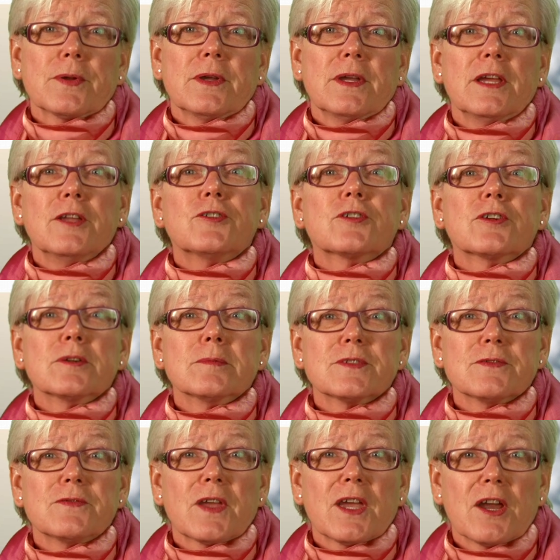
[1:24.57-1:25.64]
in terms
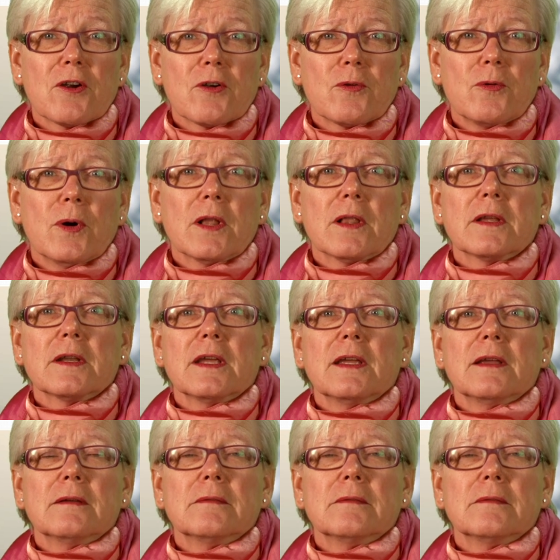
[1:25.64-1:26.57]
of air quality.